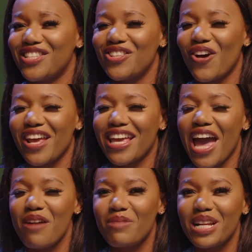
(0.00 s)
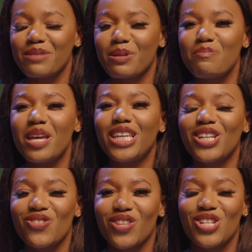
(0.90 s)
It's not a gamble. It's about making
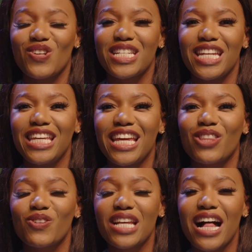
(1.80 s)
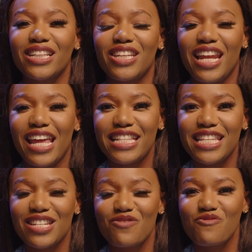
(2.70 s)
sure that you are taking those
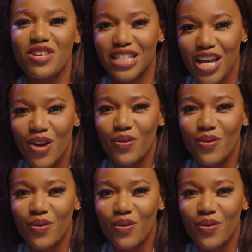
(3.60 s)
calculated risks.